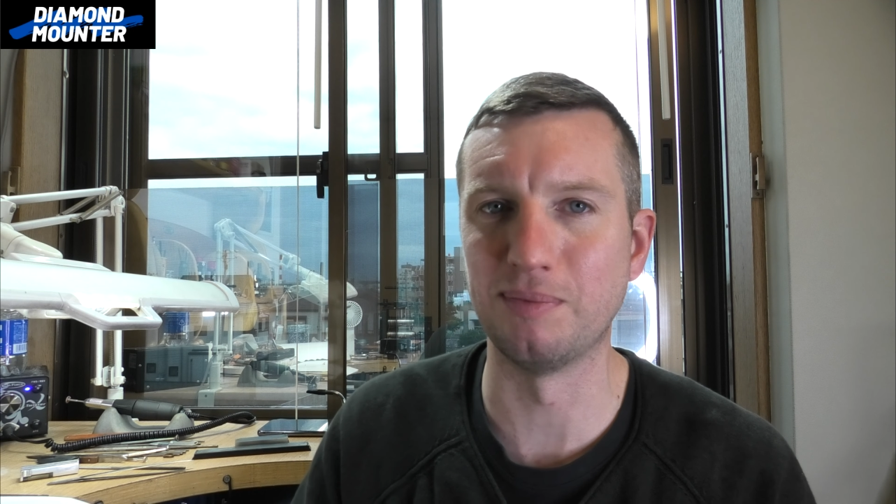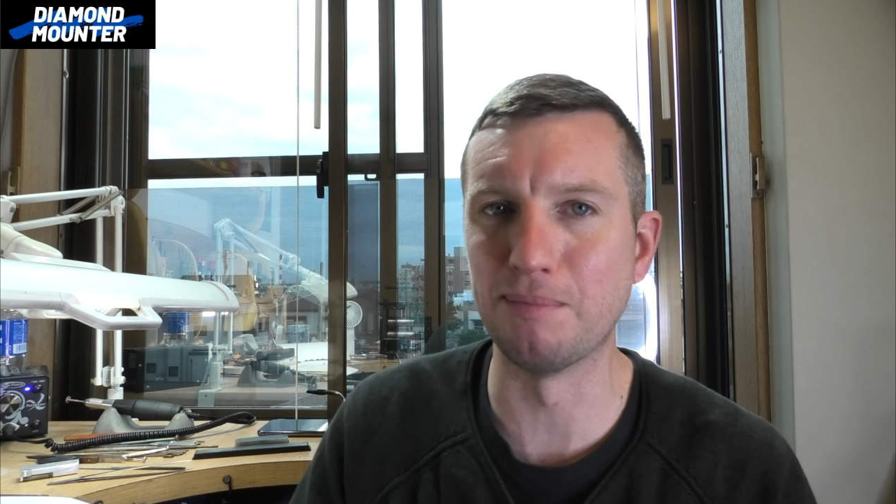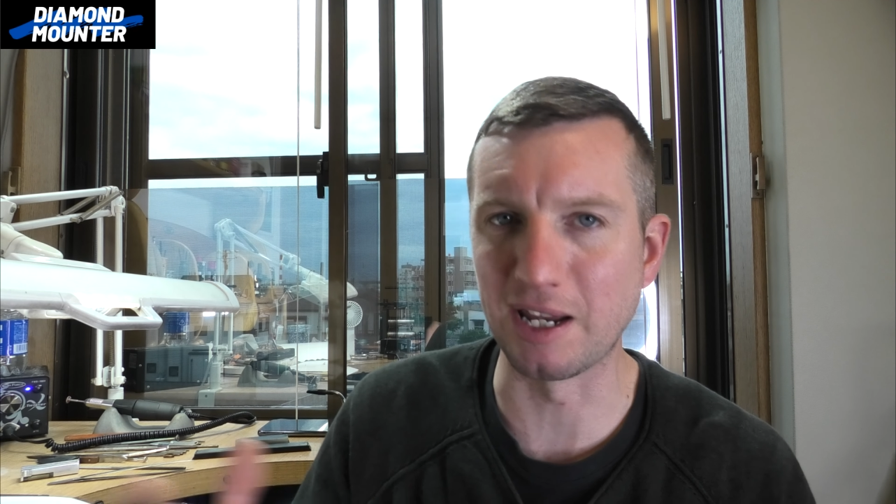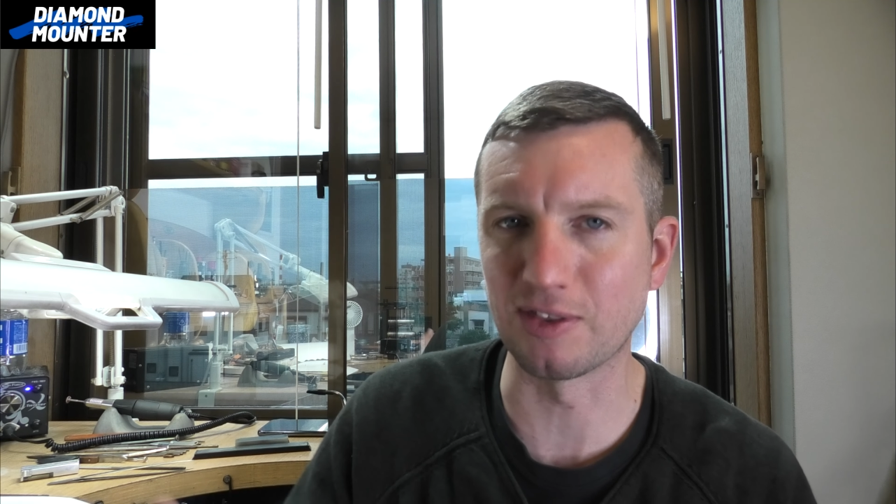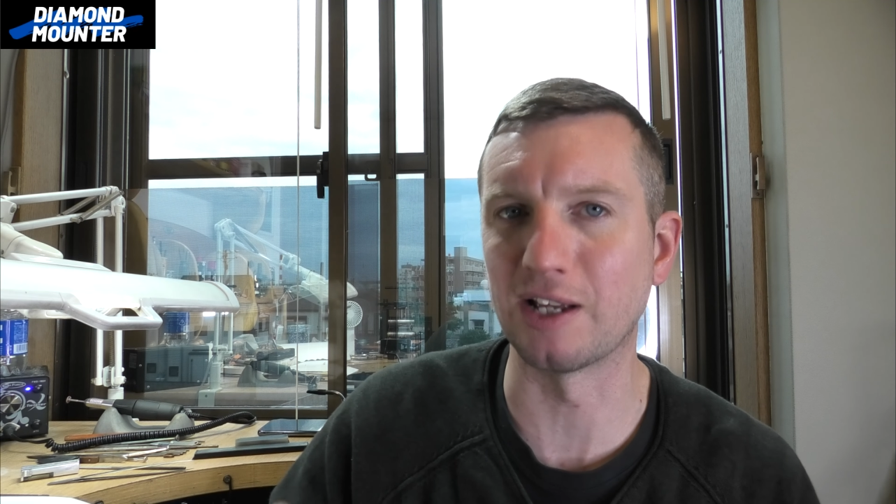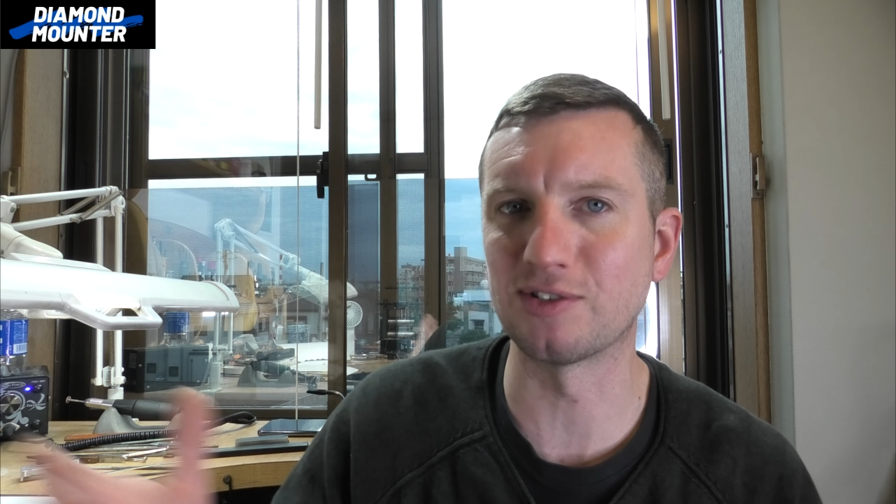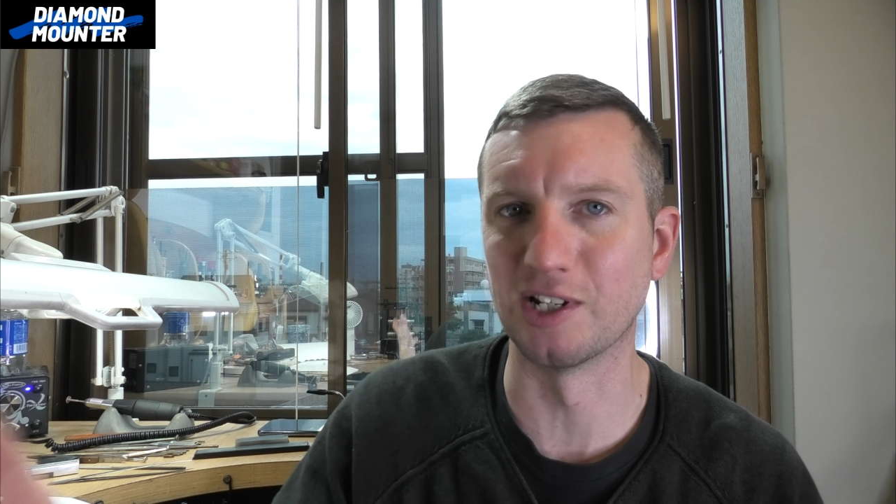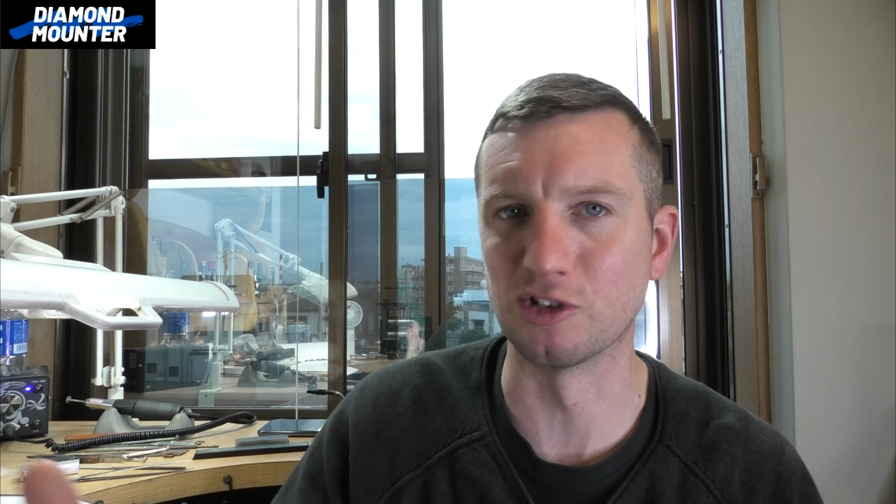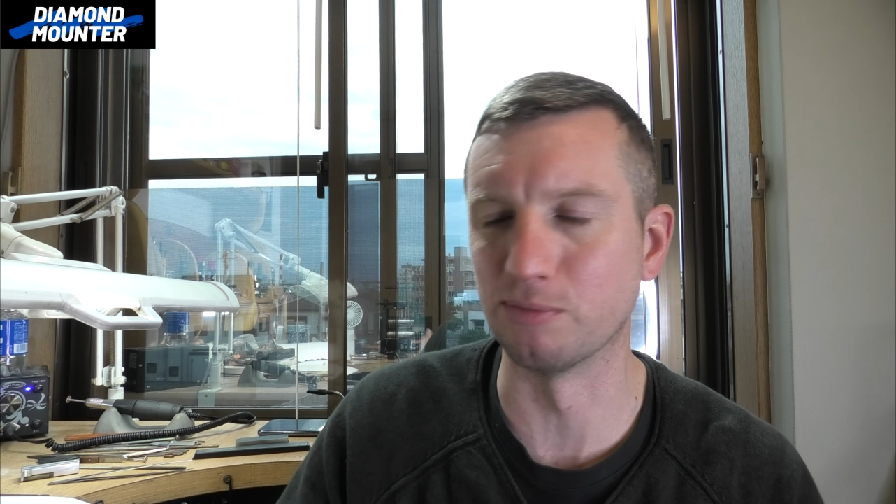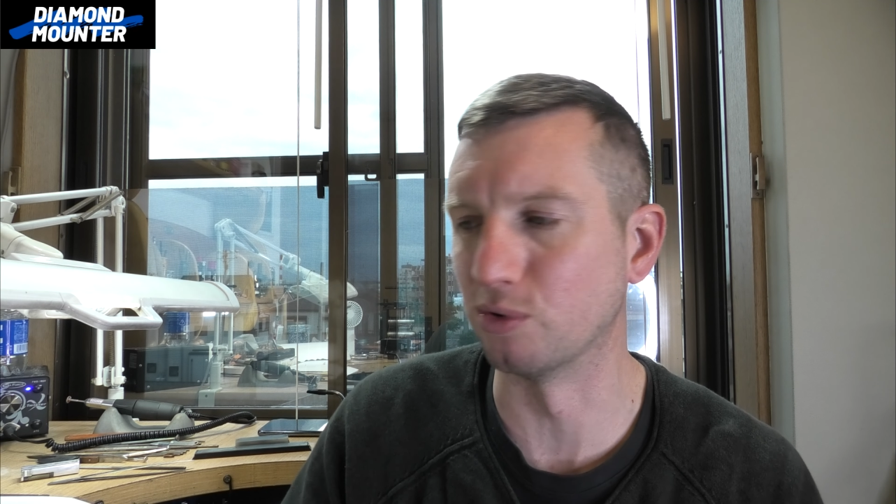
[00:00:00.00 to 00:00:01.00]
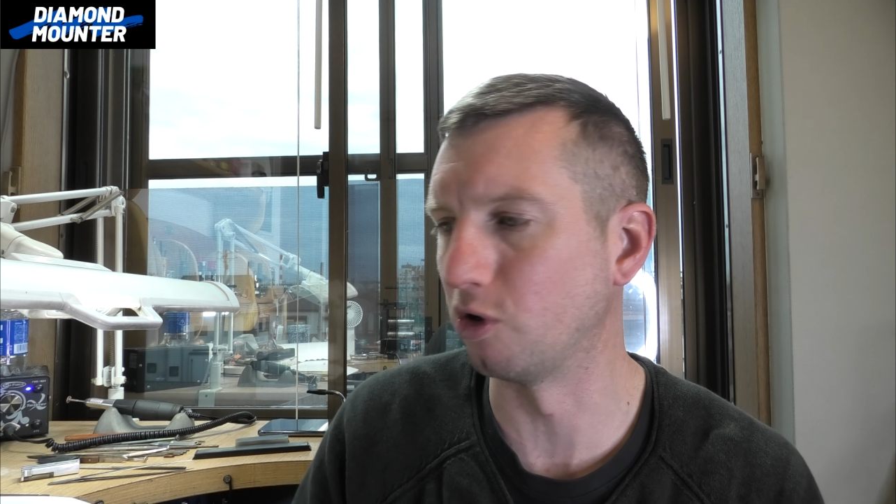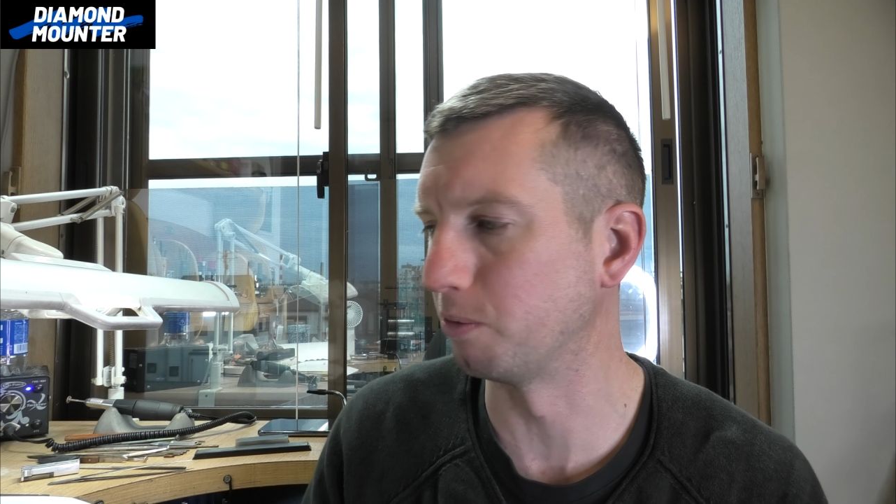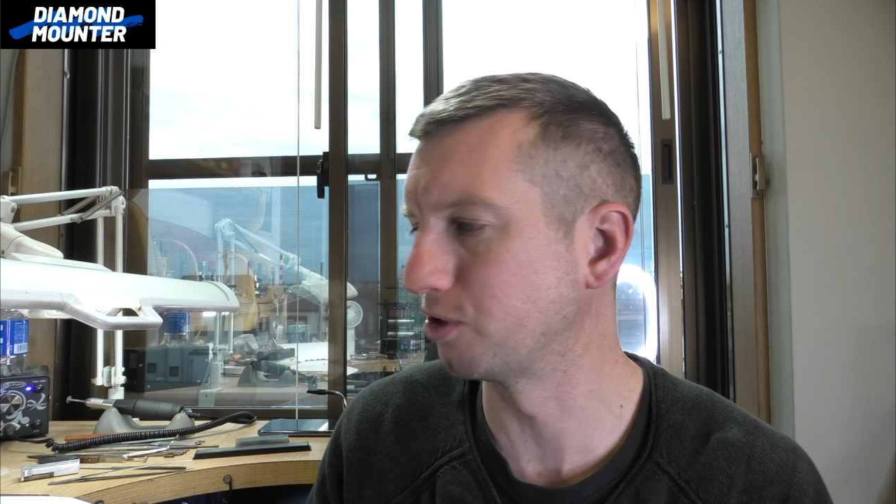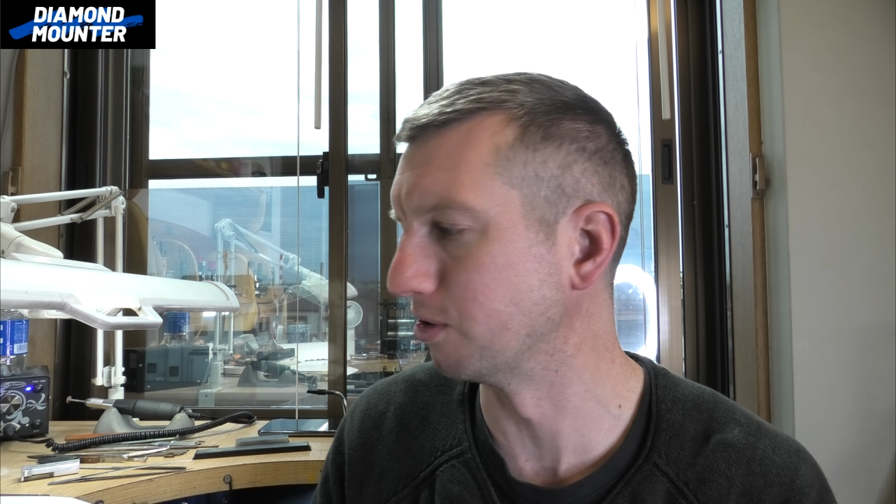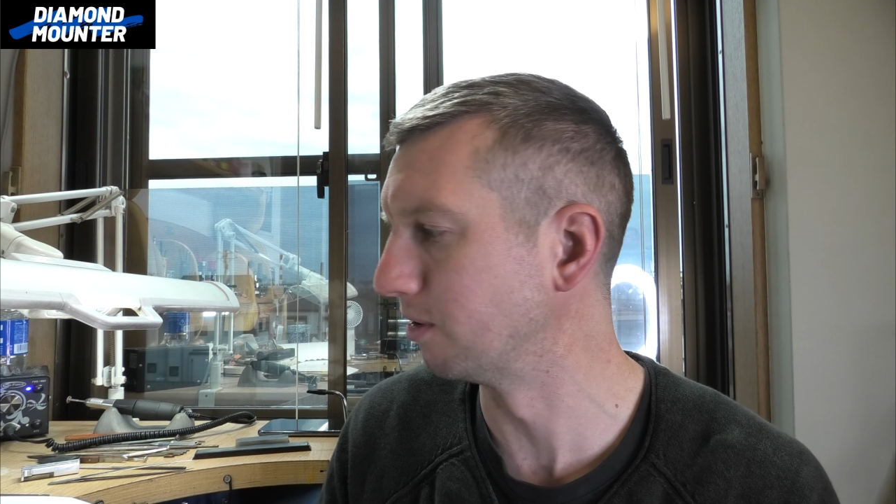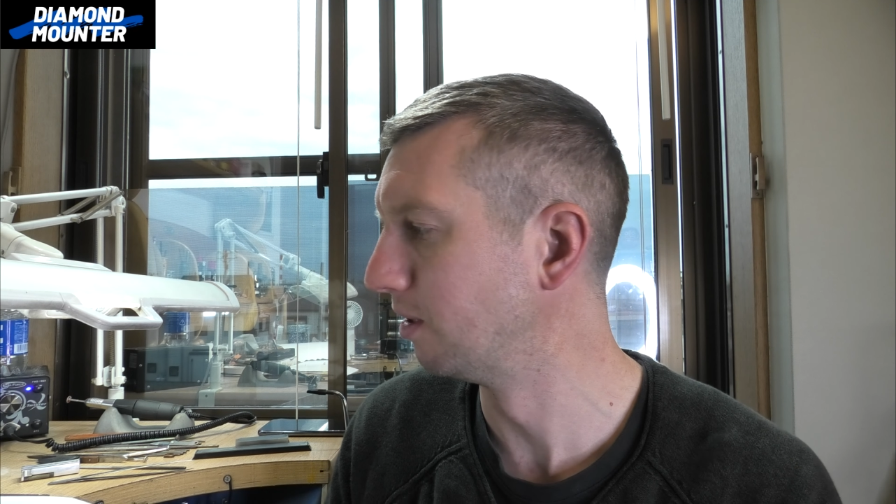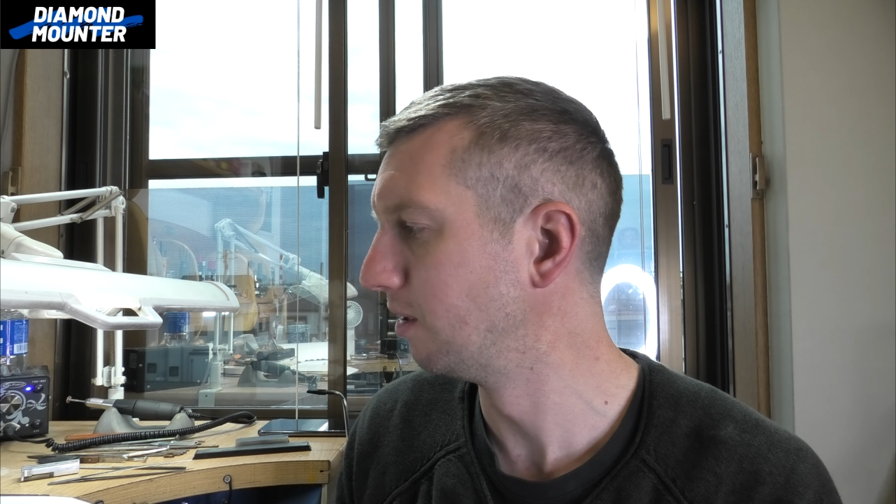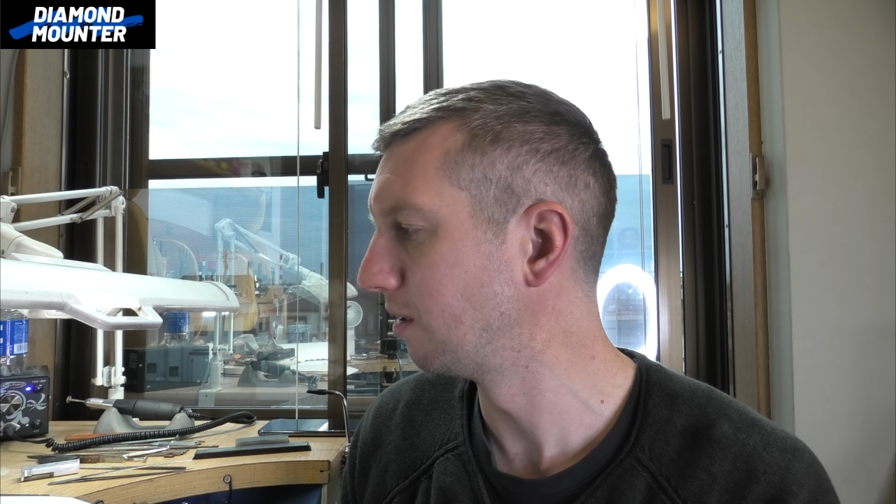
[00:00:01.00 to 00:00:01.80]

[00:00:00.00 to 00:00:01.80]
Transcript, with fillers: make that sensible option.